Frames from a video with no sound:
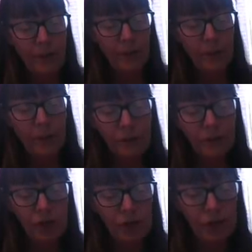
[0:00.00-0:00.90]
the birth
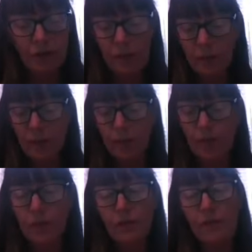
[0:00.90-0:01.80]
of Jesus. And it
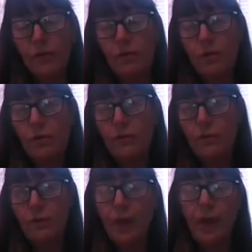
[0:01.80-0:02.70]
was given to
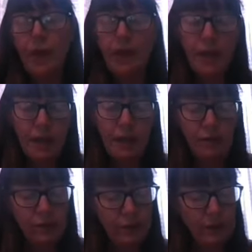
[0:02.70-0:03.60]

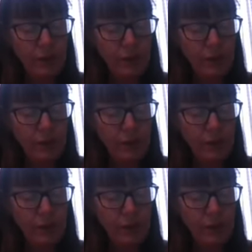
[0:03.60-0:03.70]
Eve.